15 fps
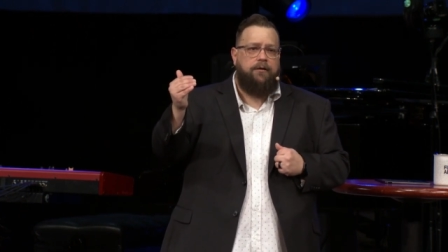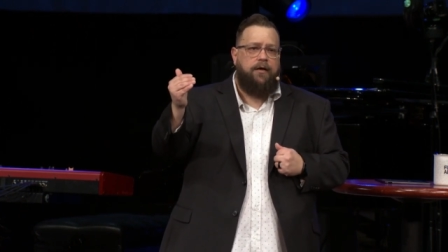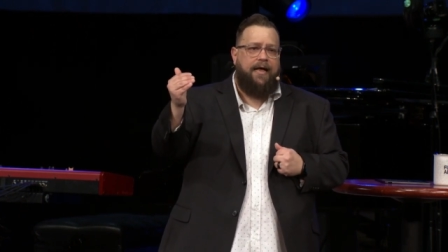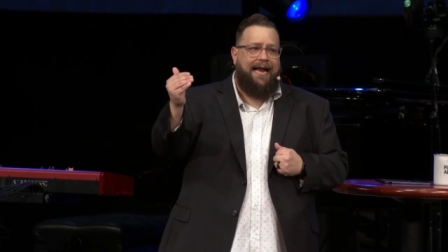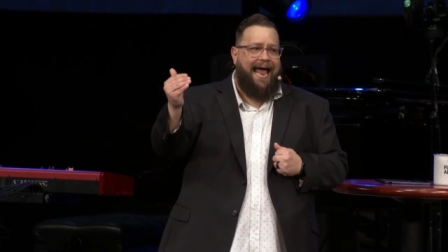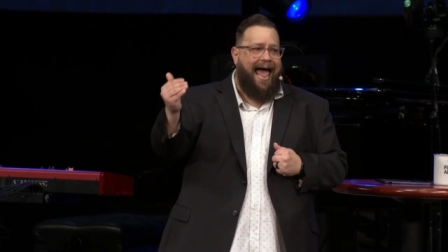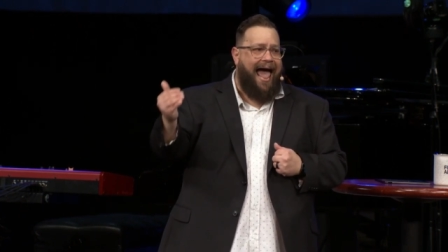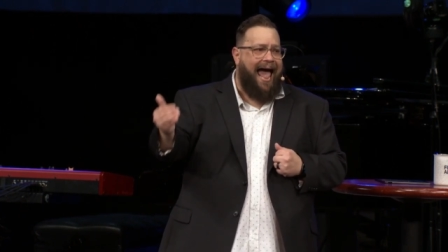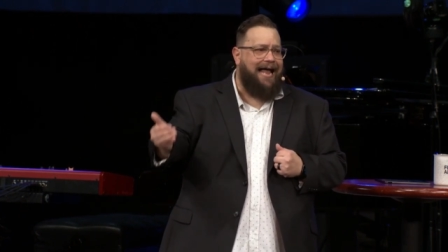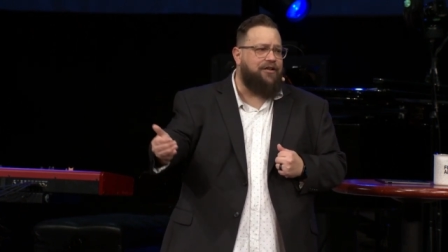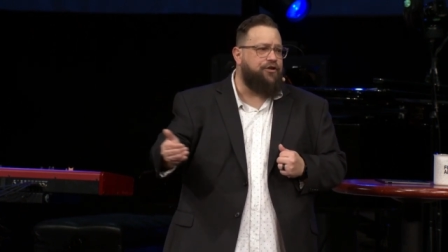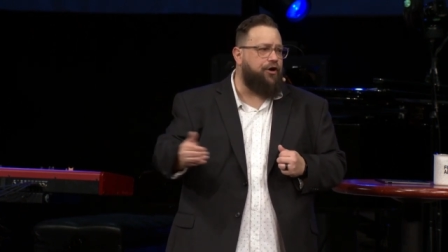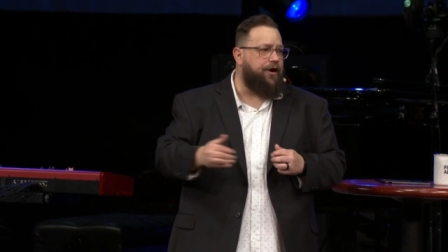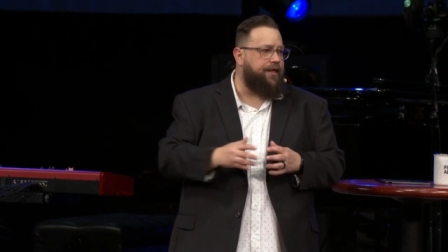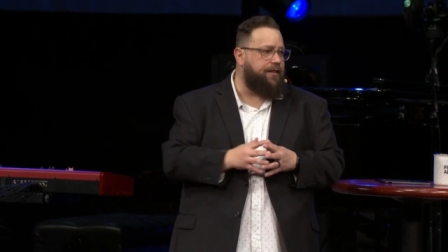an
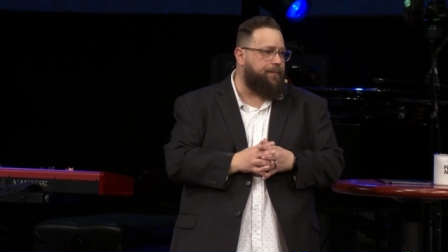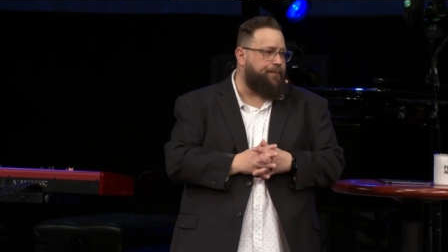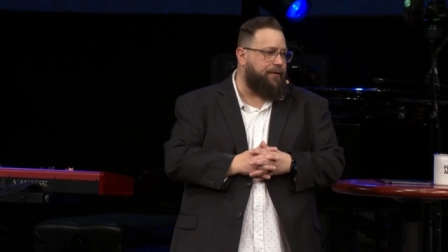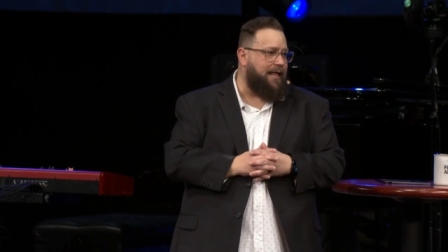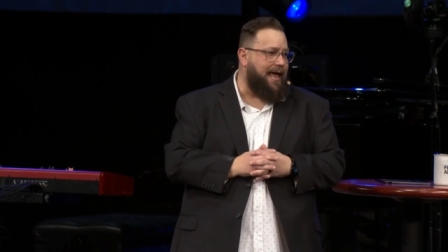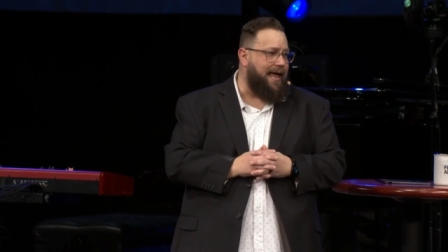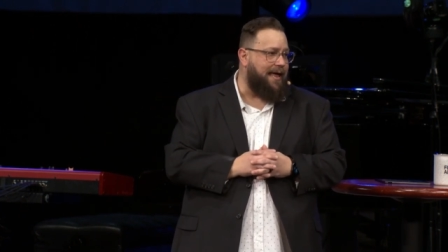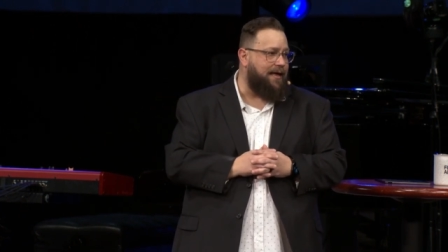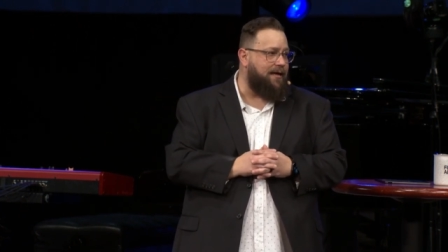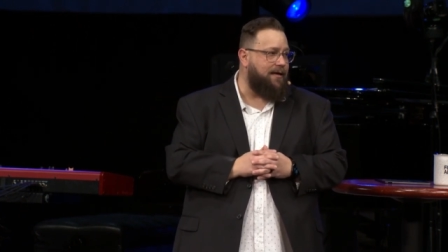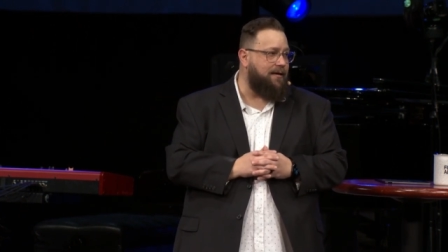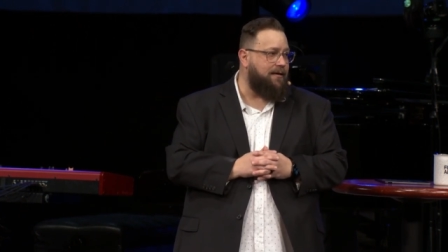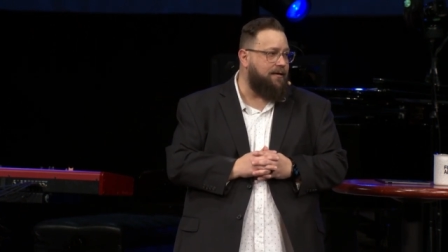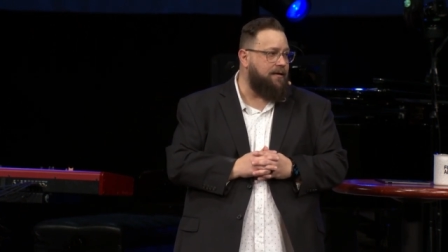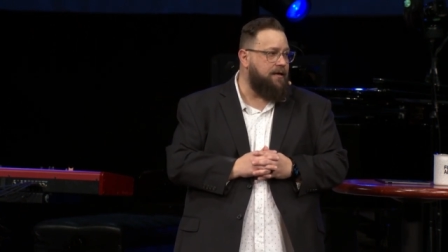actor in the play
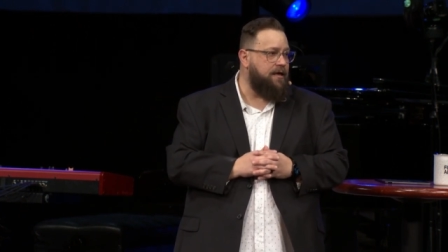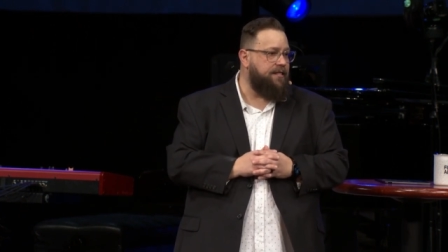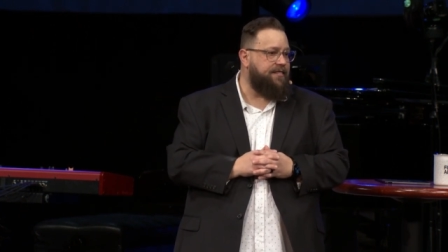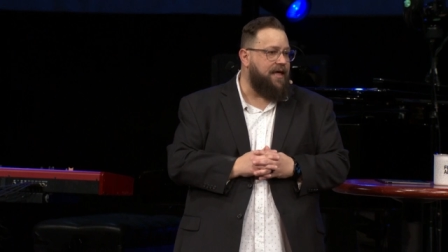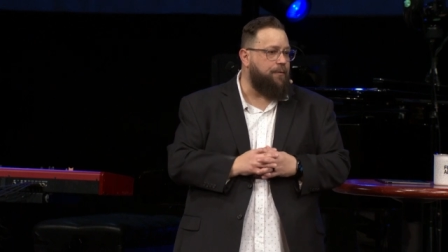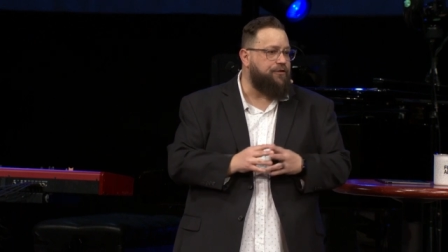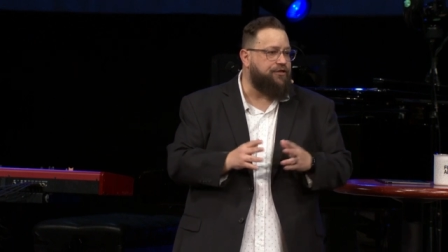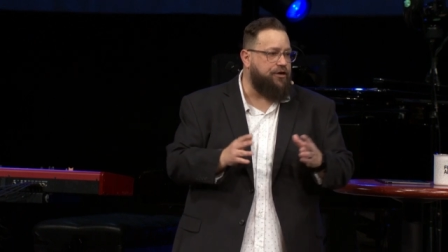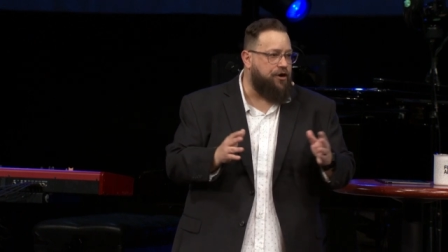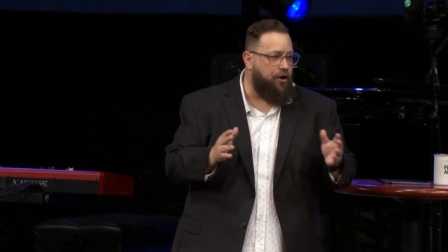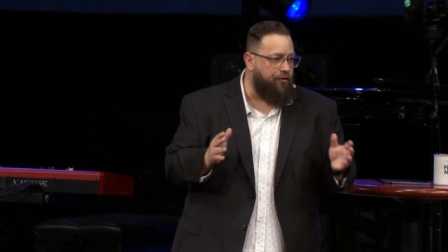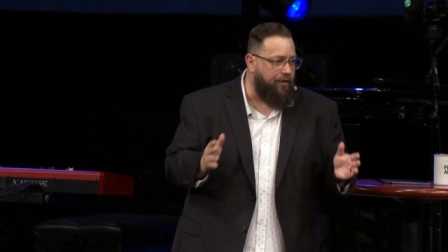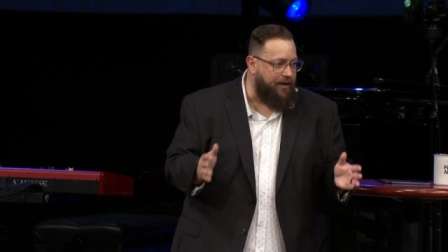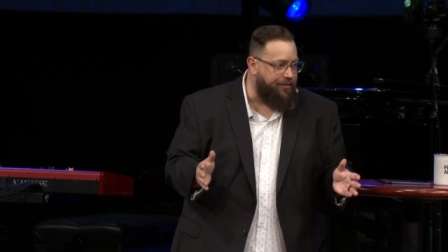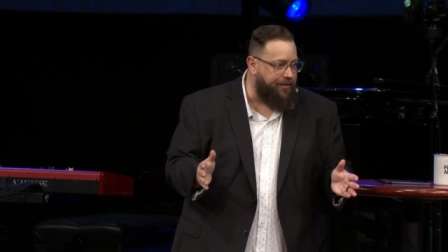that was a
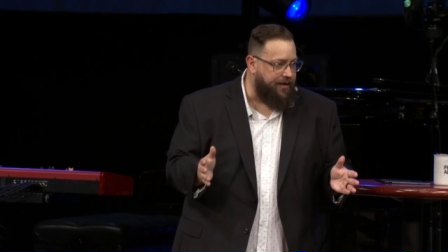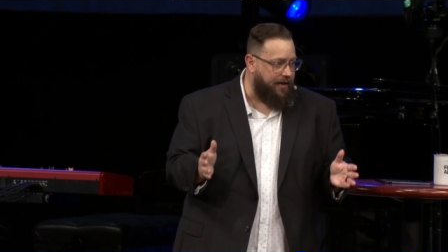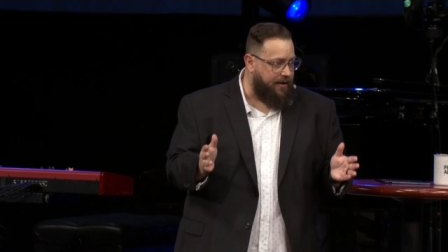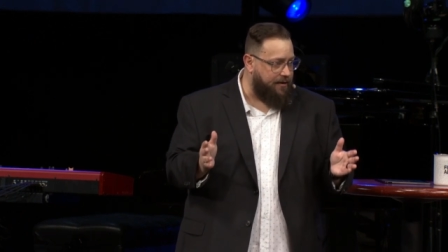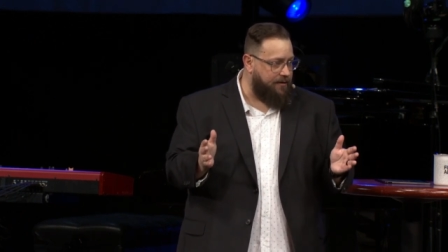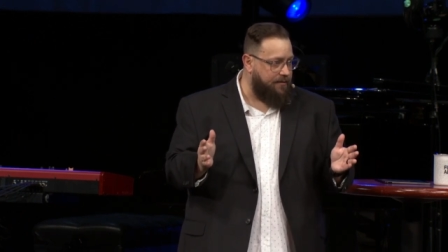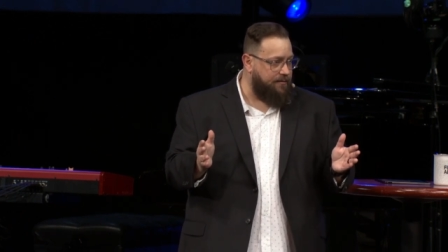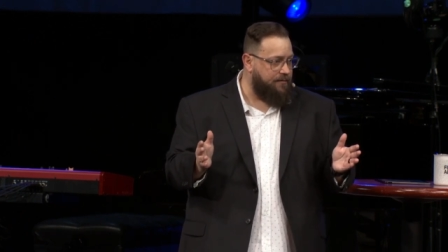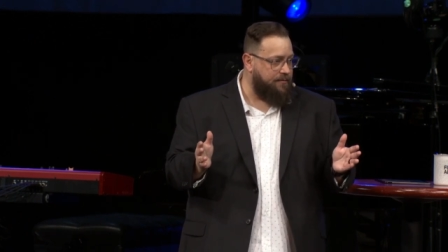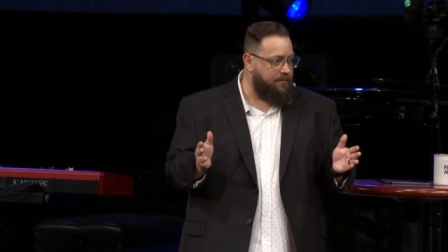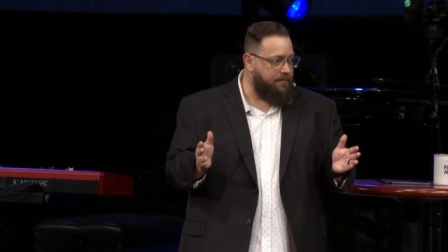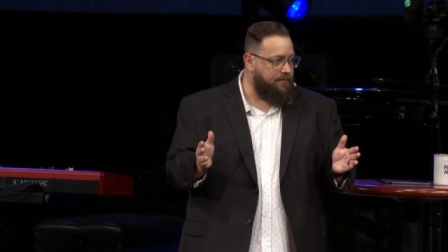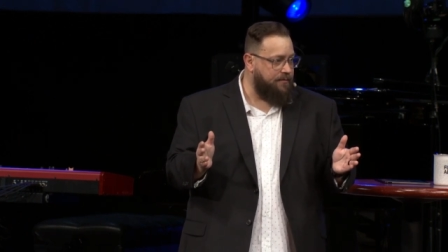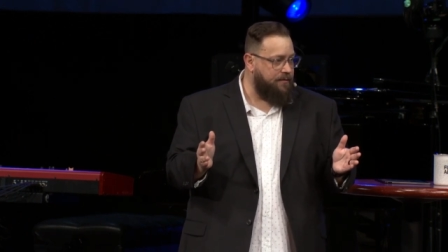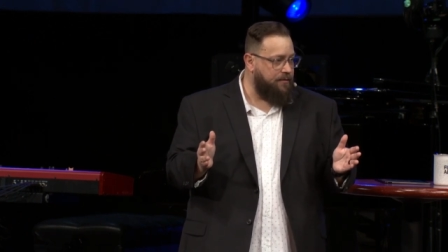Corinthian,
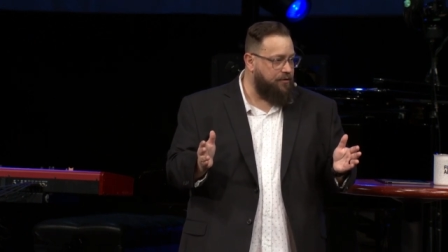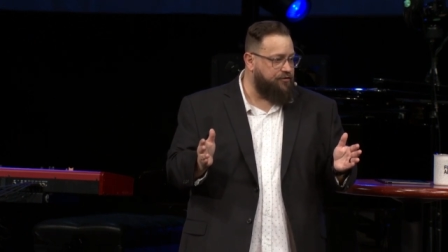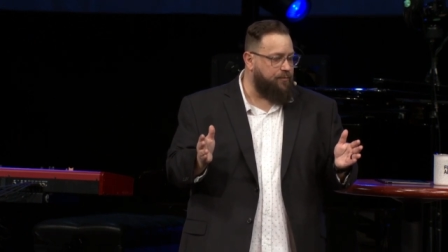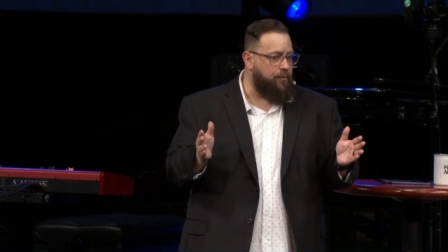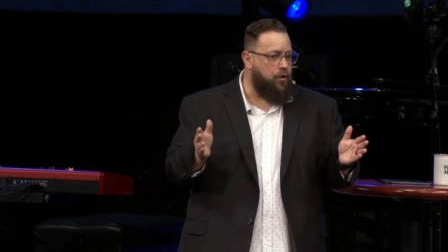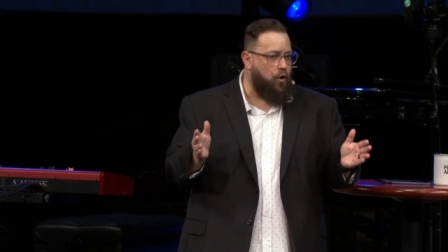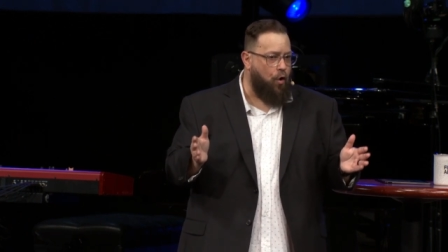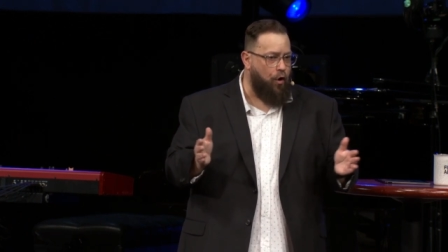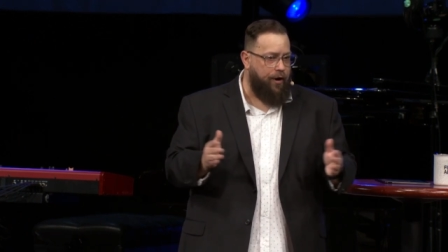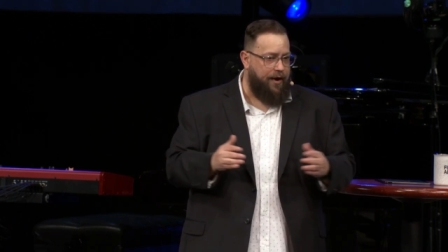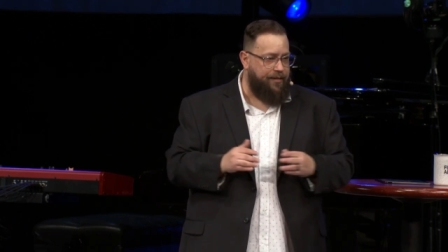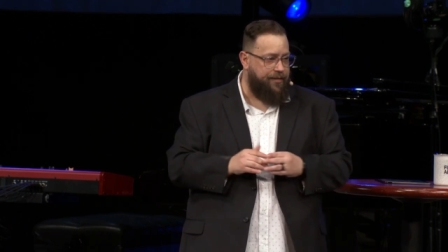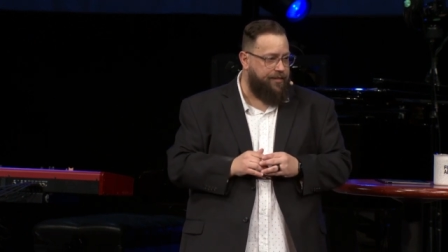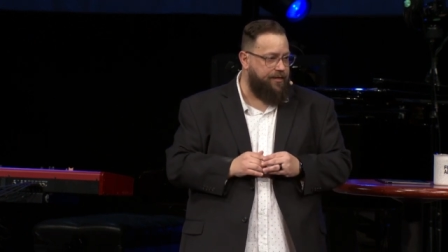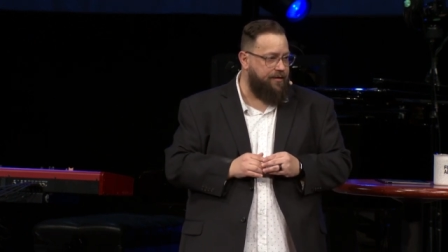was from
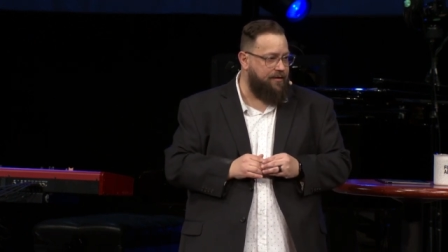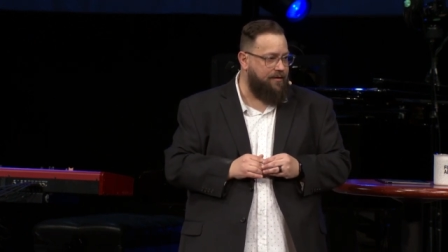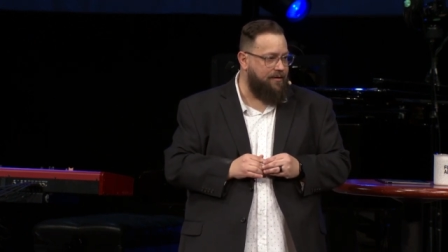Corinth.